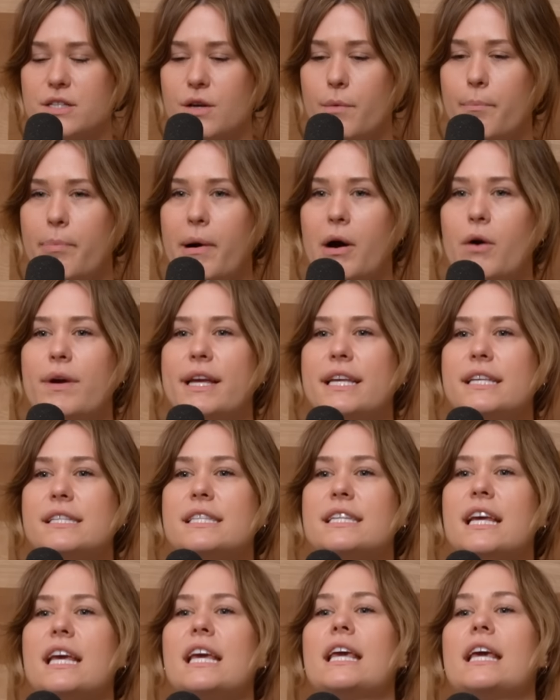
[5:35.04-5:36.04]
So
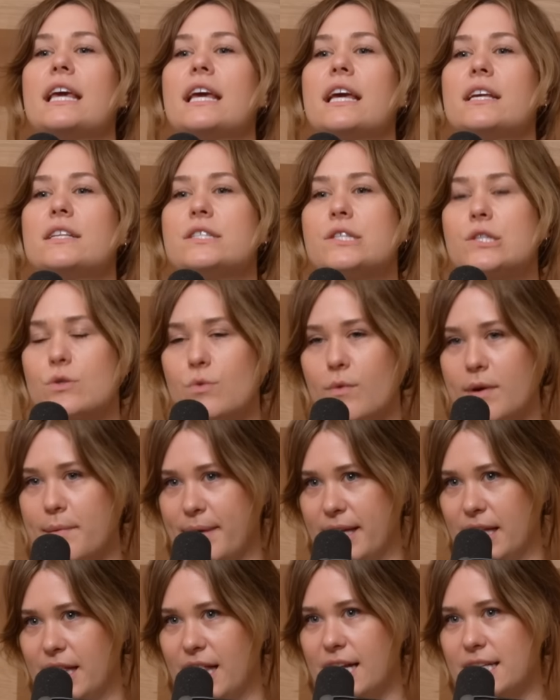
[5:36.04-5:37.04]
Bowie's taking
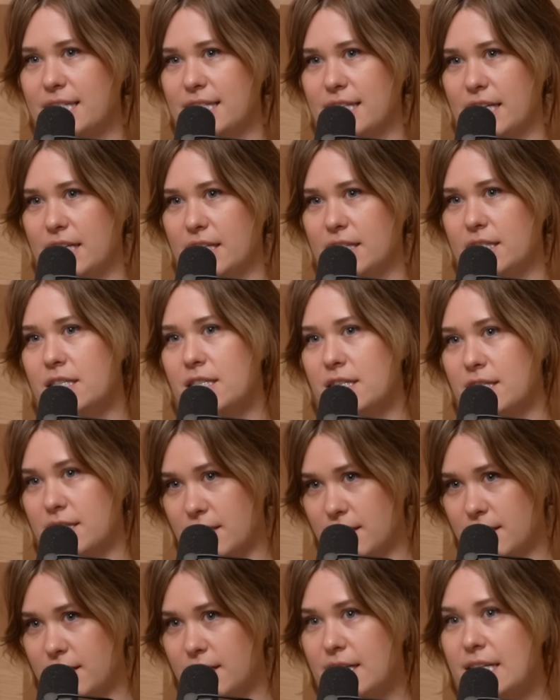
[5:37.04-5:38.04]
swimming lessons.
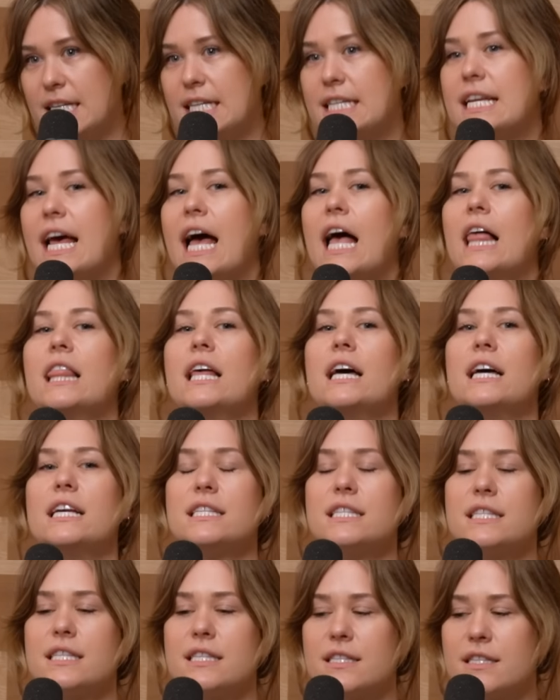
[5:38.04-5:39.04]
Yes. Tell
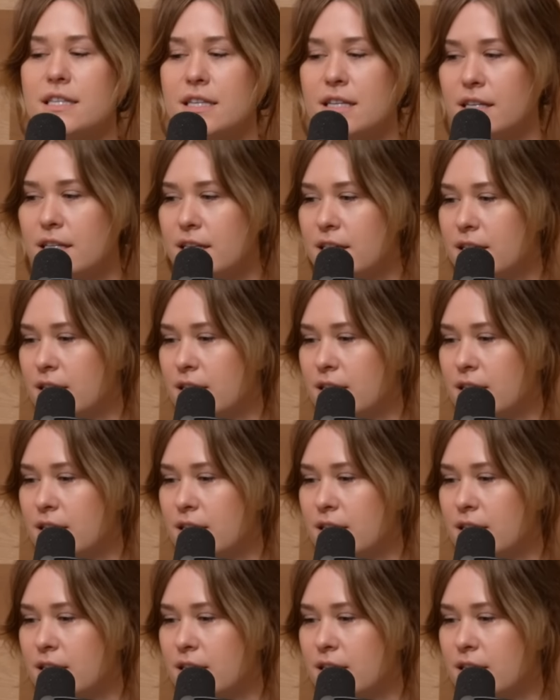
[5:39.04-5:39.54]
us. I